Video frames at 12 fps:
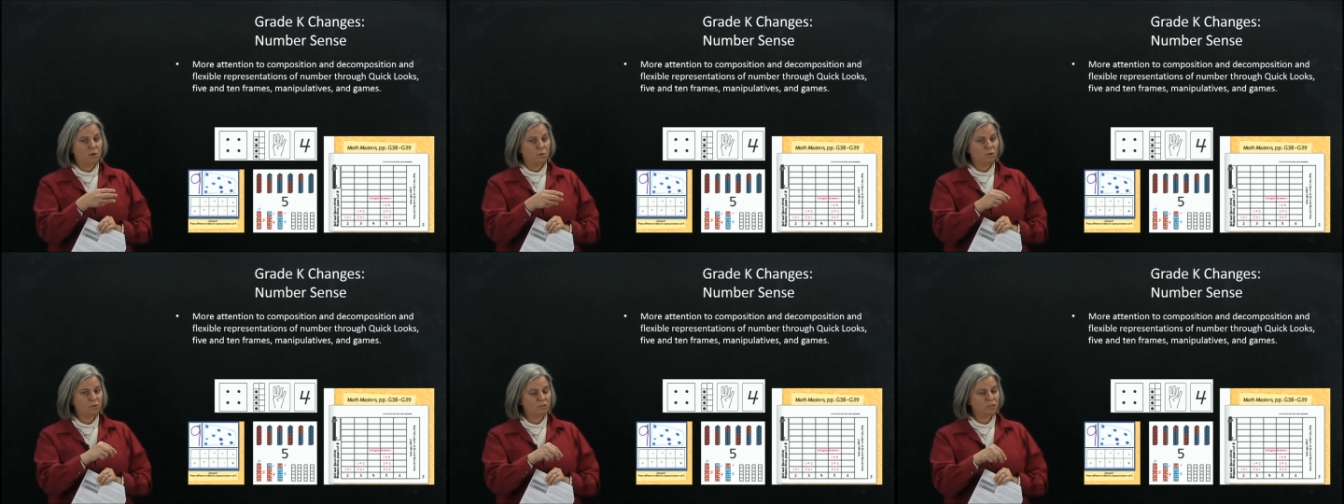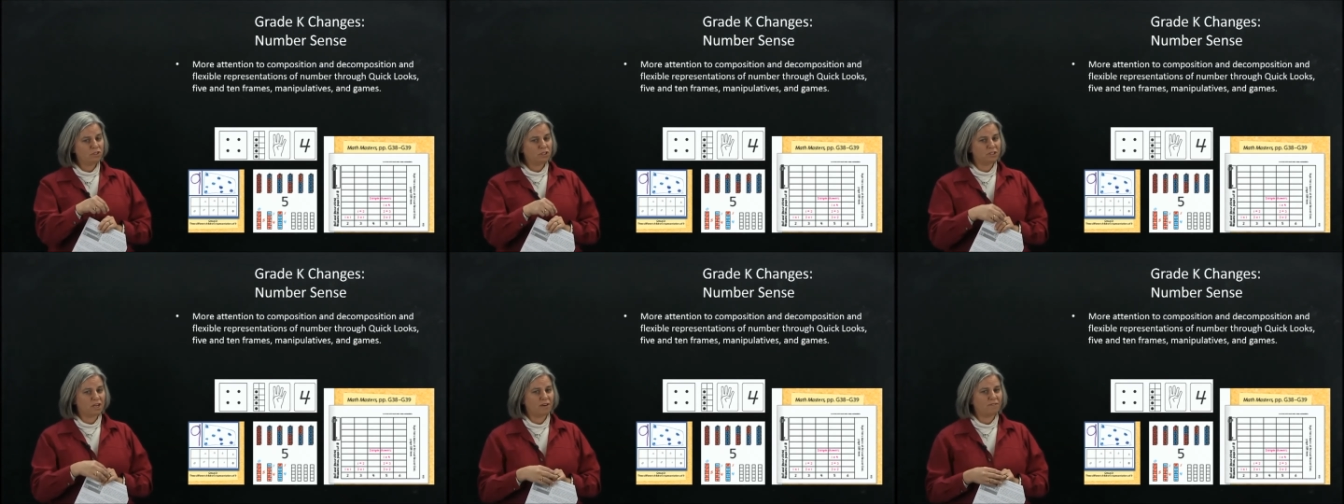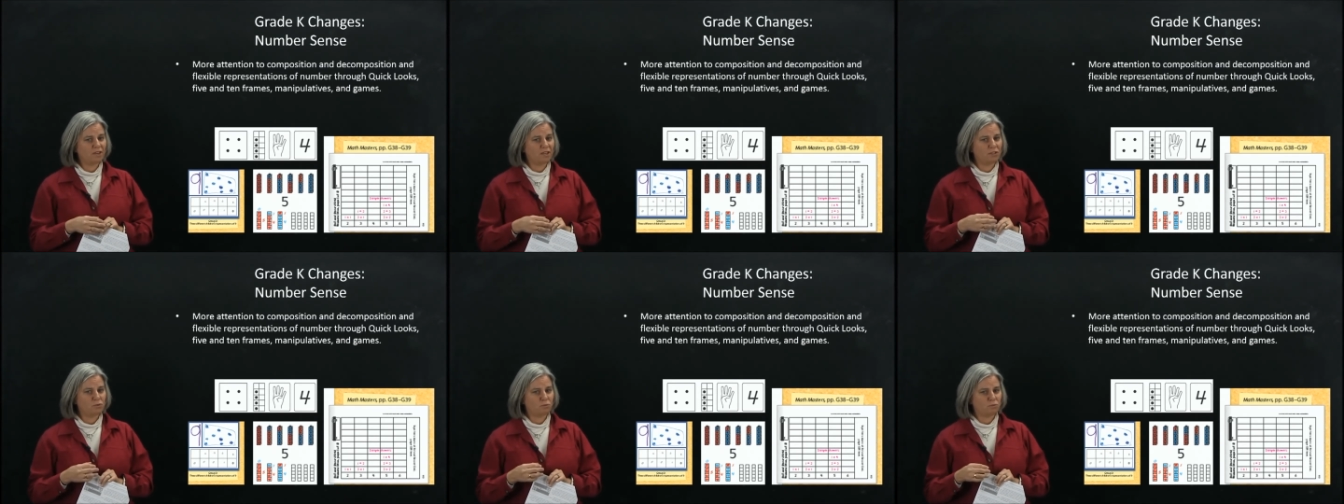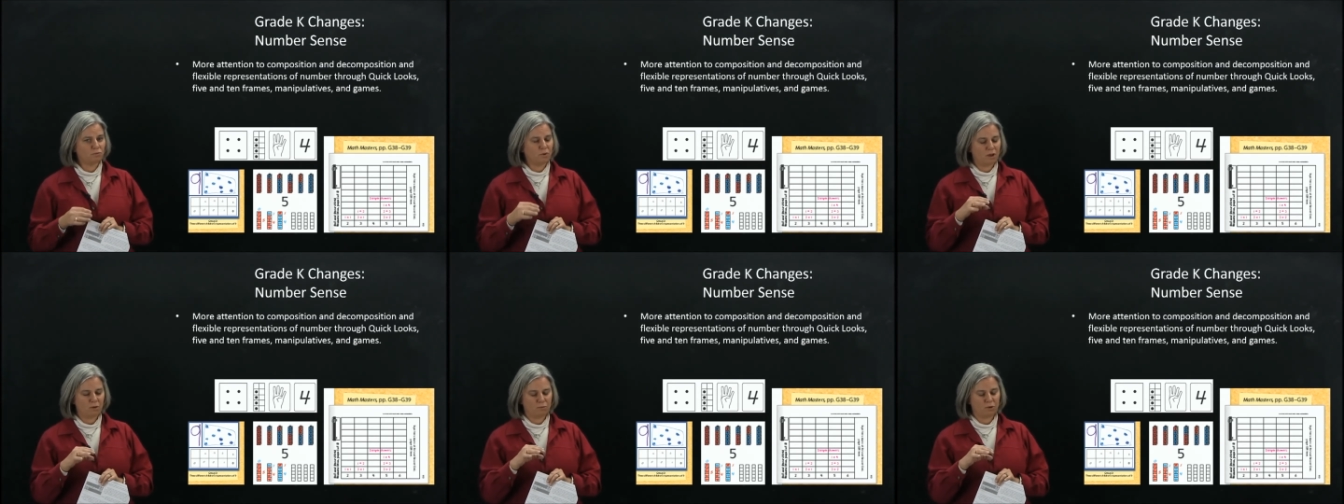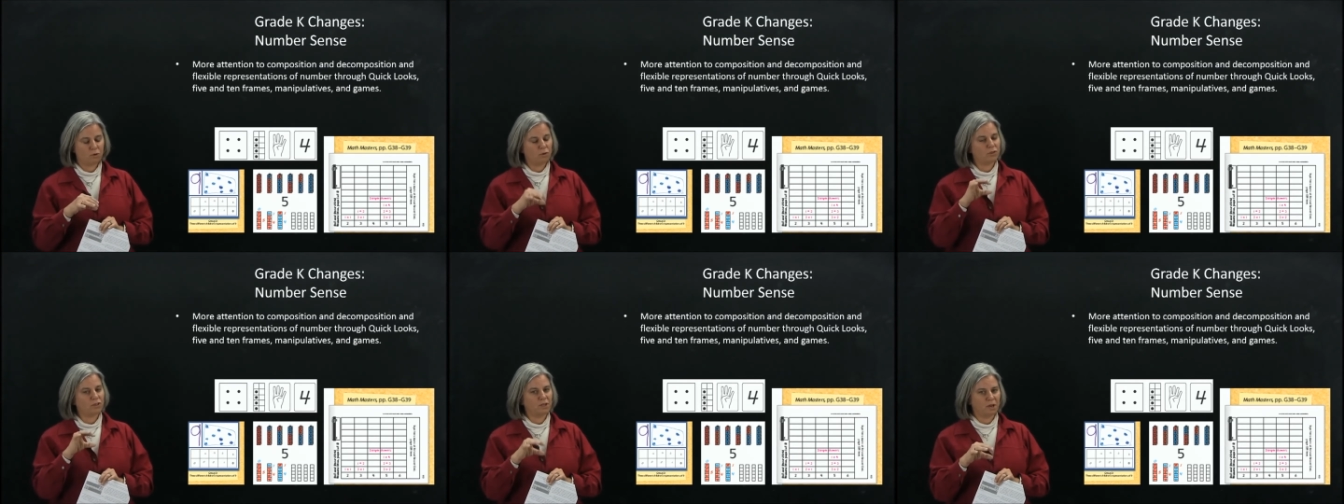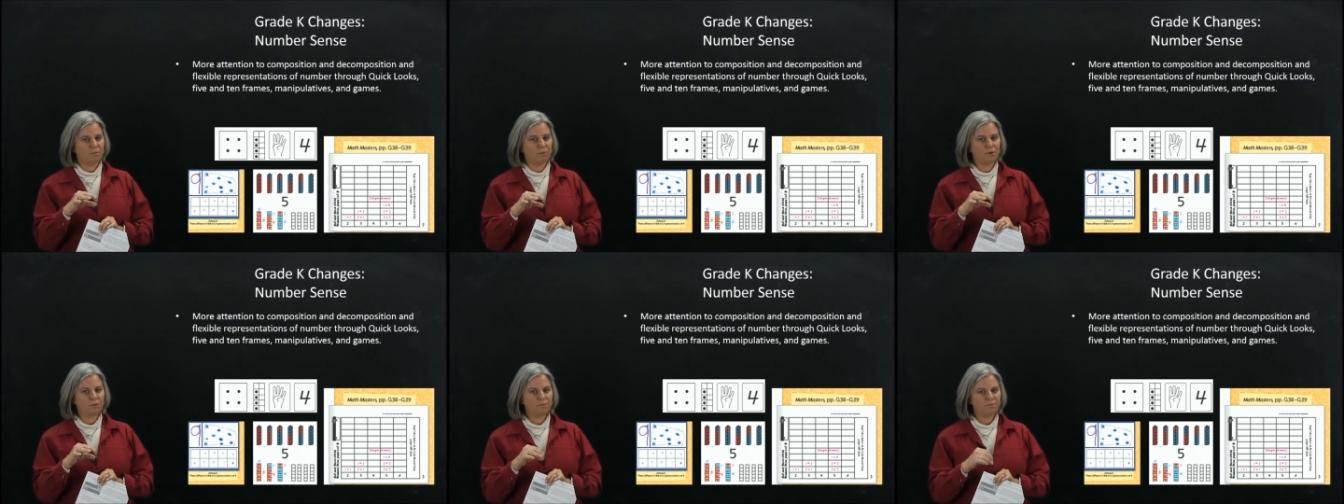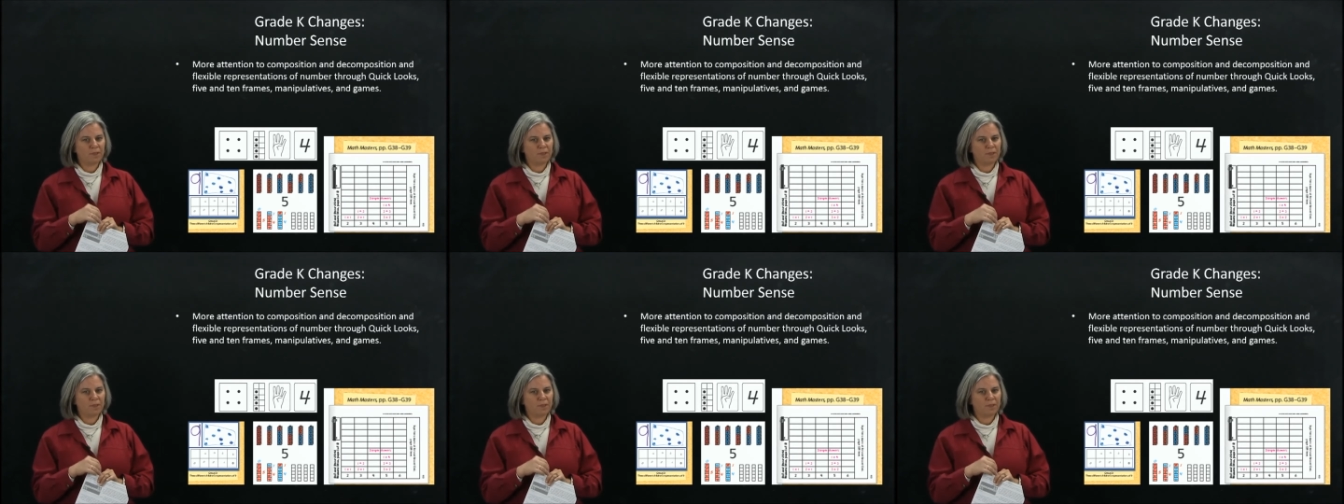We used to just have kids uh, record the number